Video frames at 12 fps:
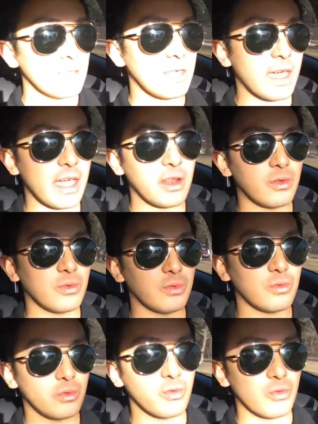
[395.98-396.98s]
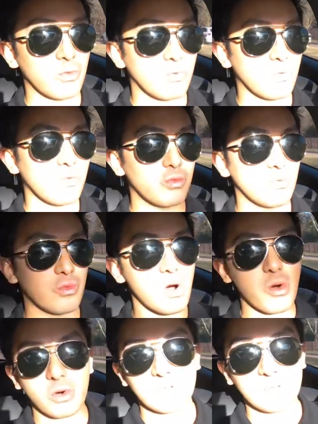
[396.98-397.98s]
then
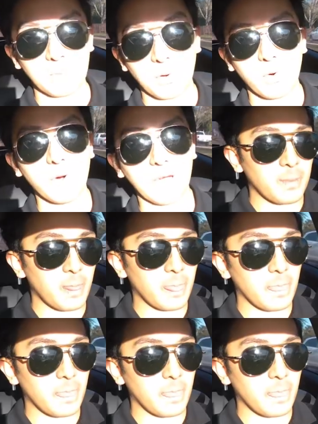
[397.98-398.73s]
what was the point?